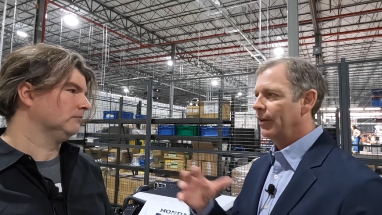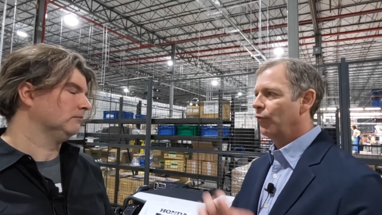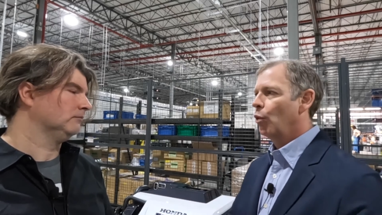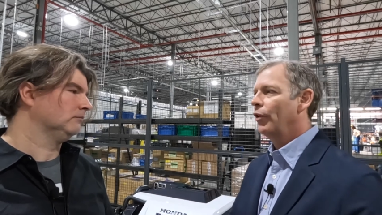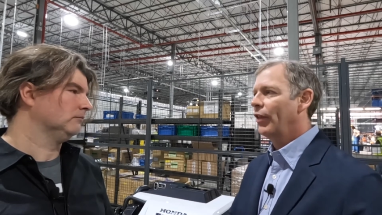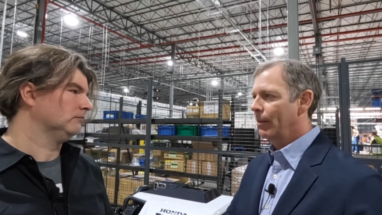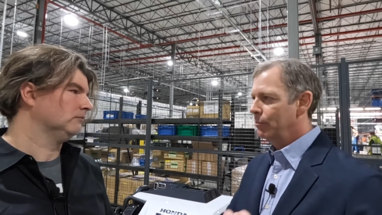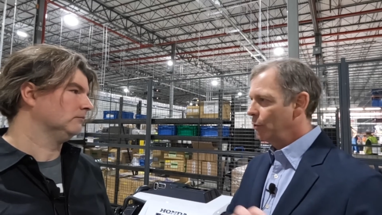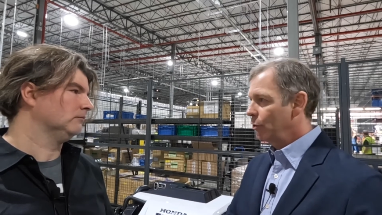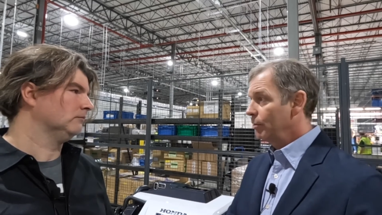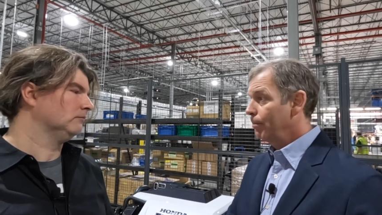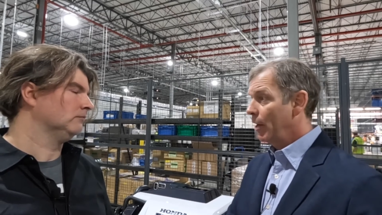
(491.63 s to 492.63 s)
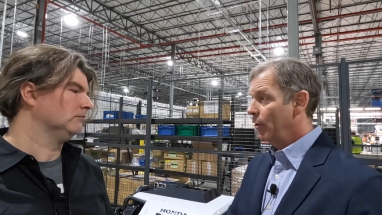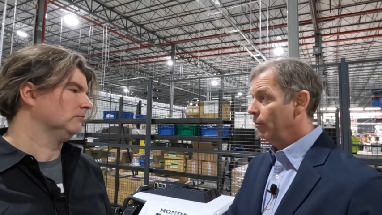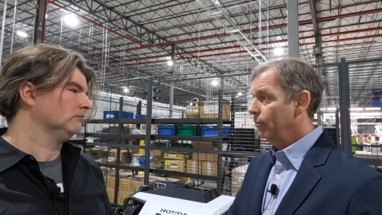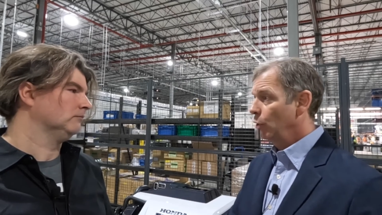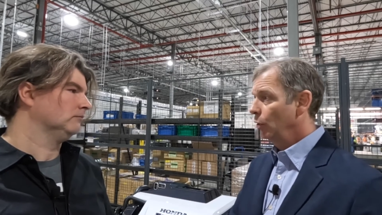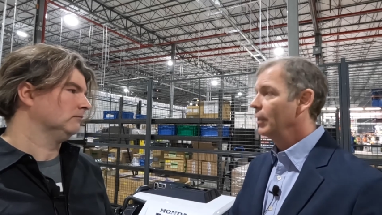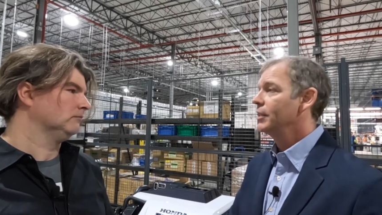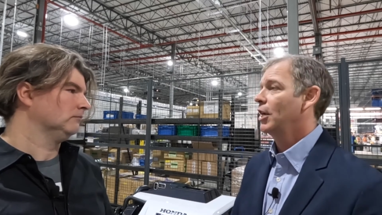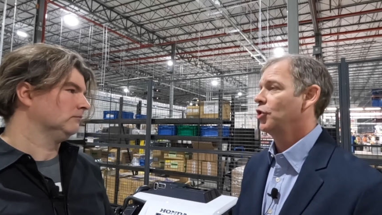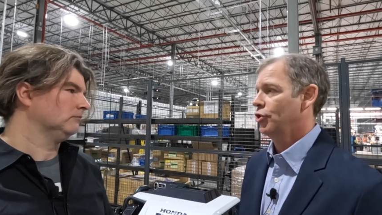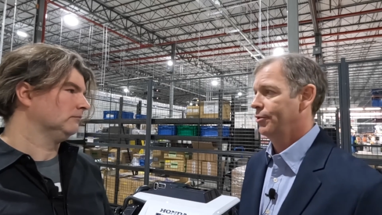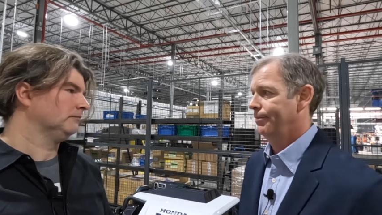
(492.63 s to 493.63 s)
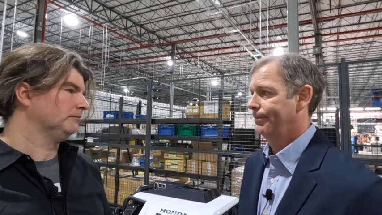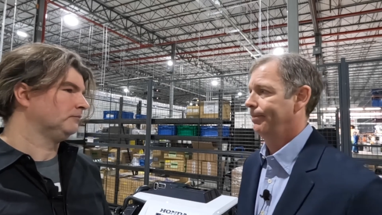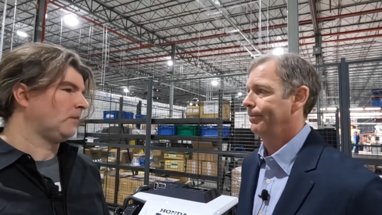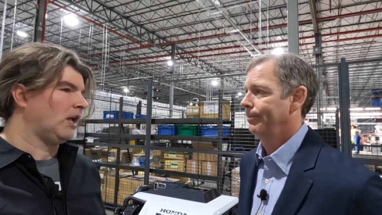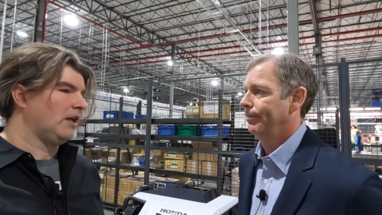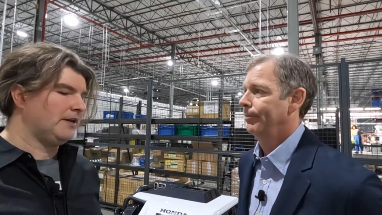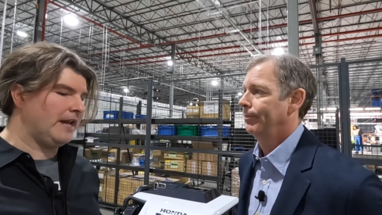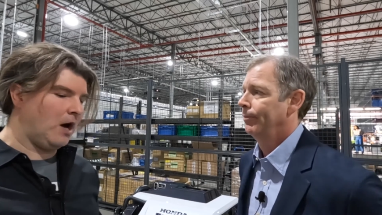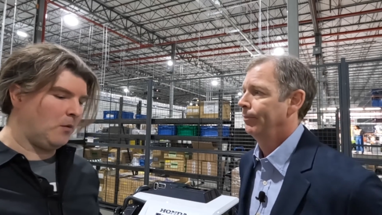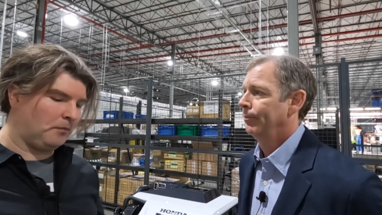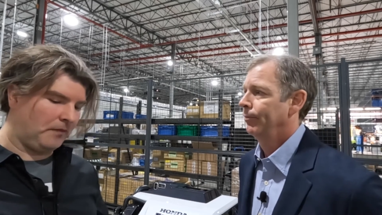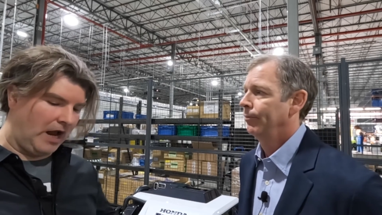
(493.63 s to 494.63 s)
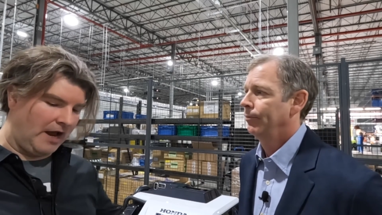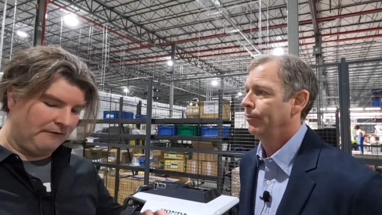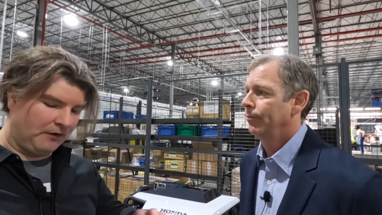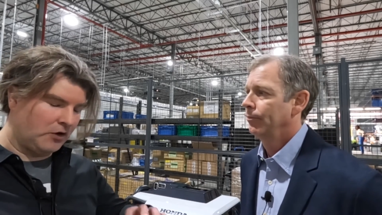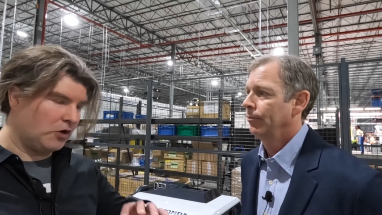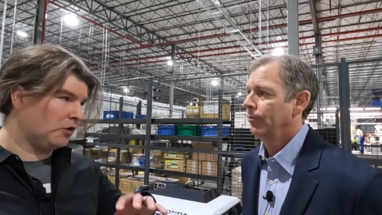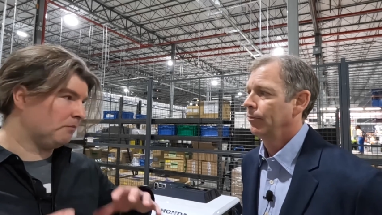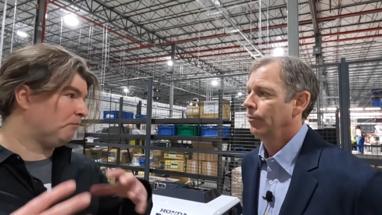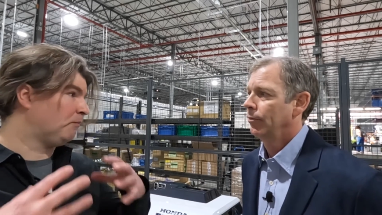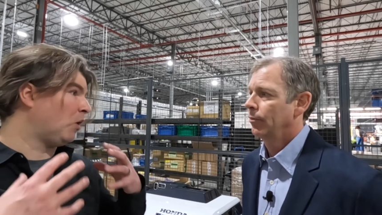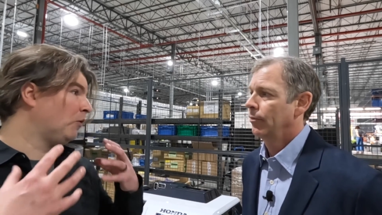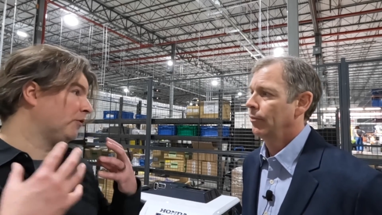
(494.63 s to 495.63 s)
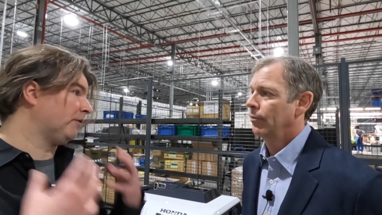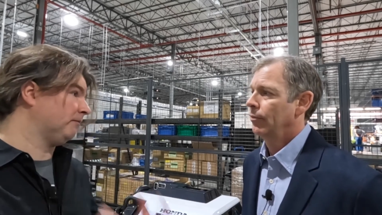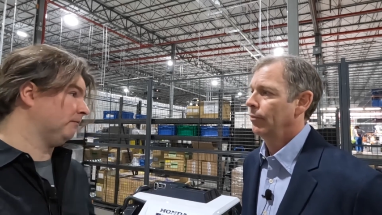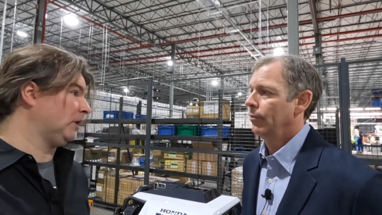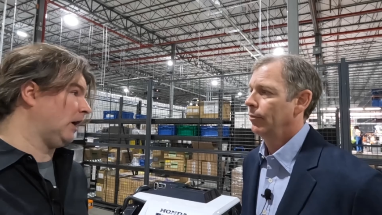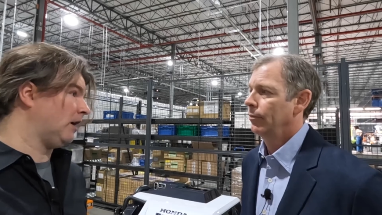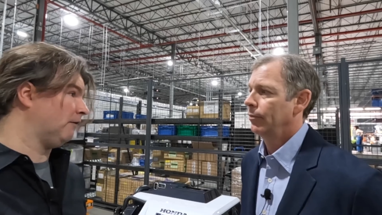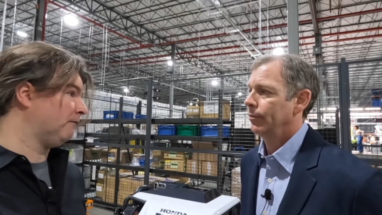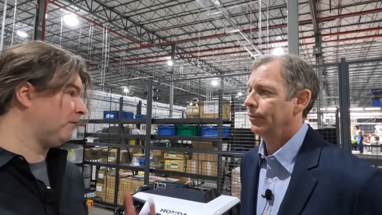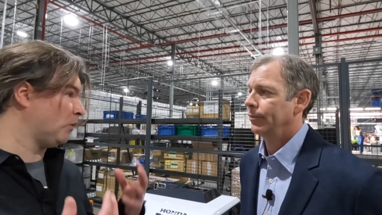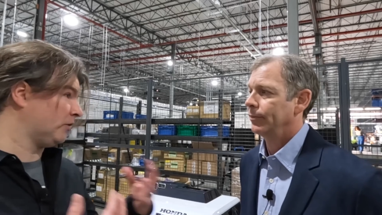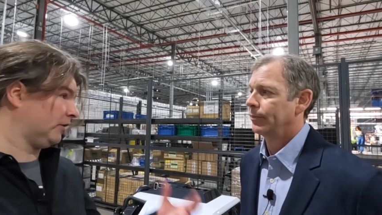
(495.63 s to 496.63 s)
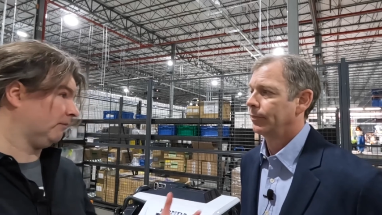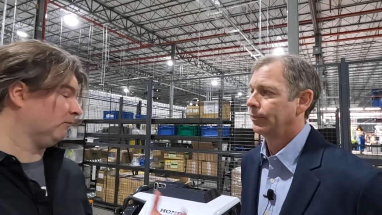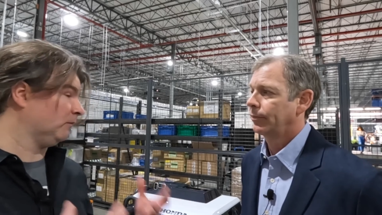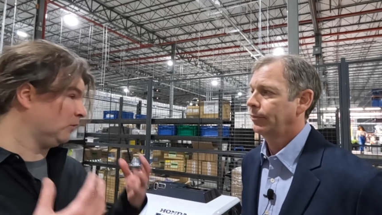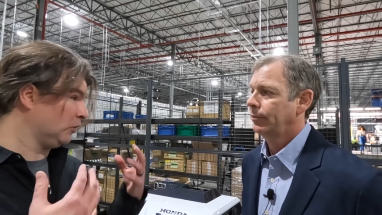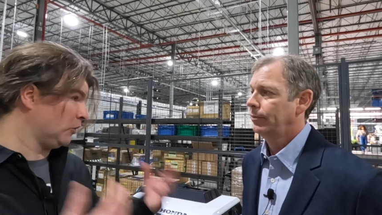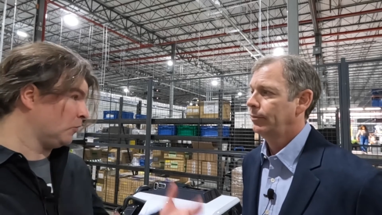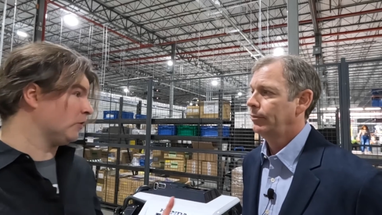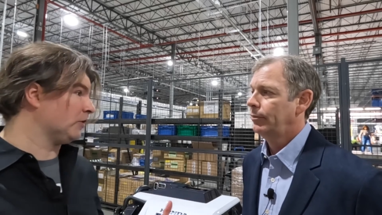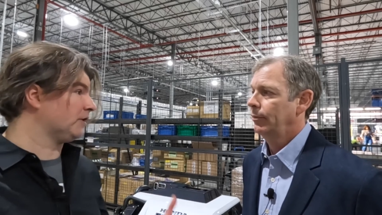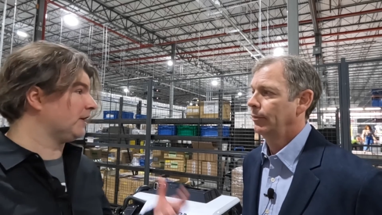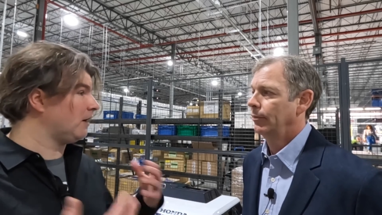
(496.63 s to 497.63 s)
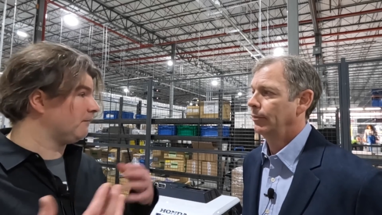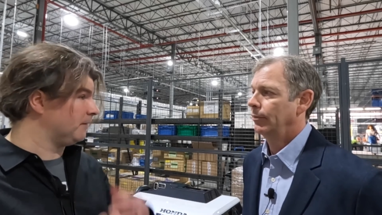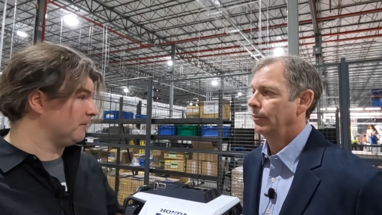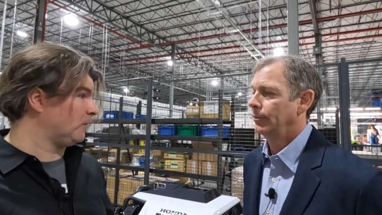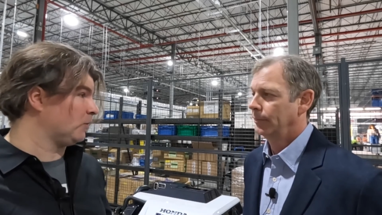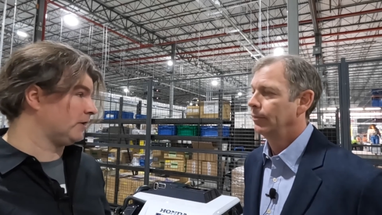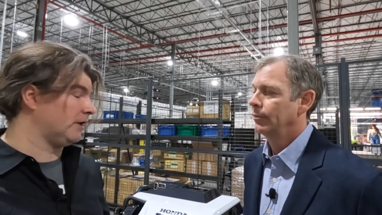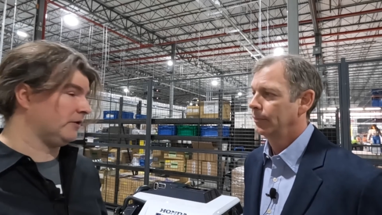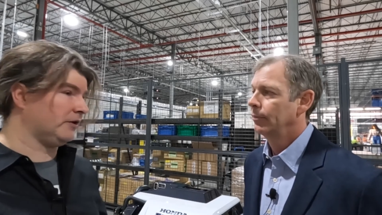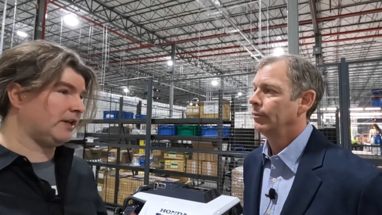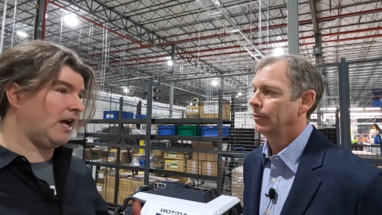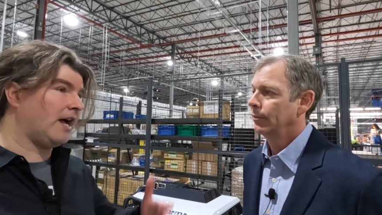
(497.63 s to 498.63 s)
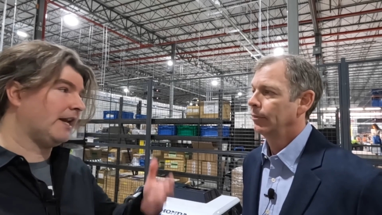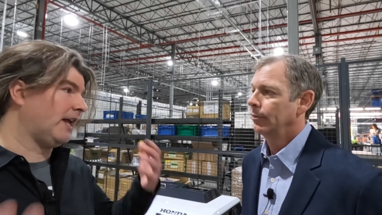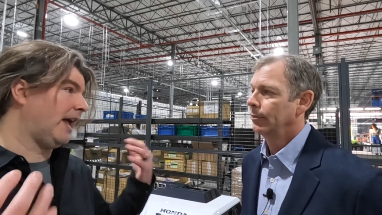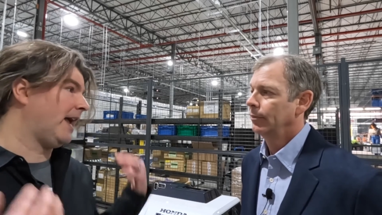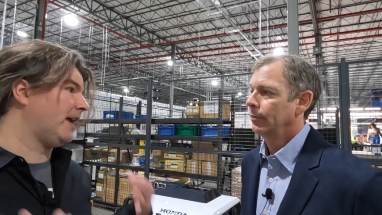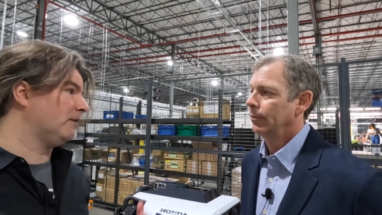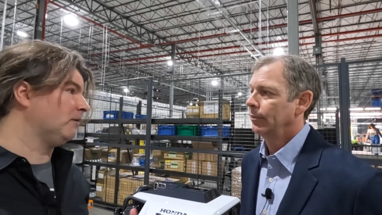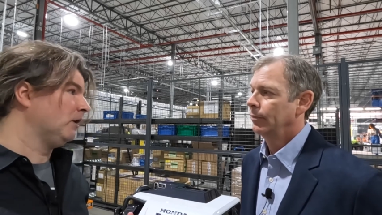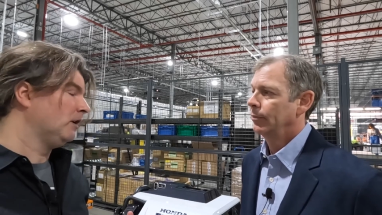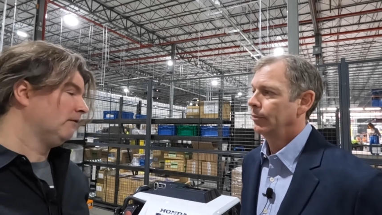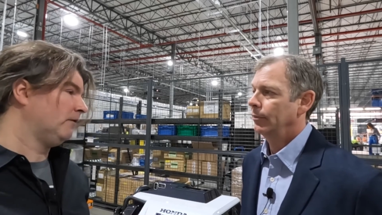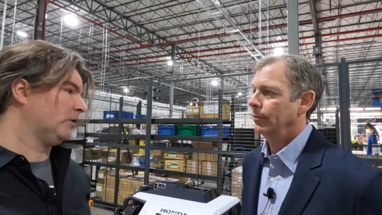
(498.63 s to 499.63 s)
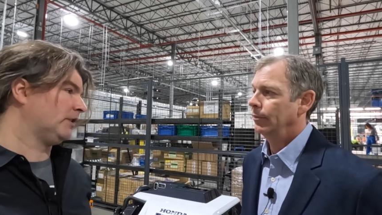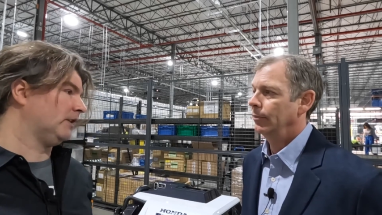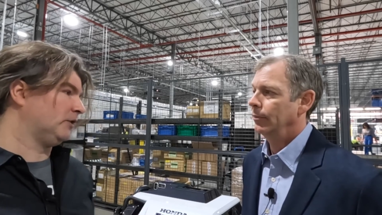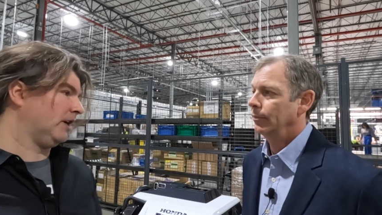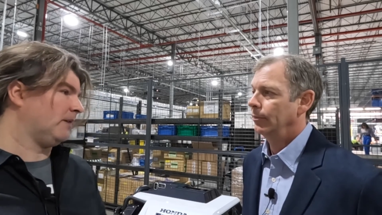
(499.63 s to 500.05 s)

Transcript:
Speaker 1: for them so there's better utilization.
Speaker 2: Now, I've heard both uh, folks, you yourself and folks on your side and folks on the G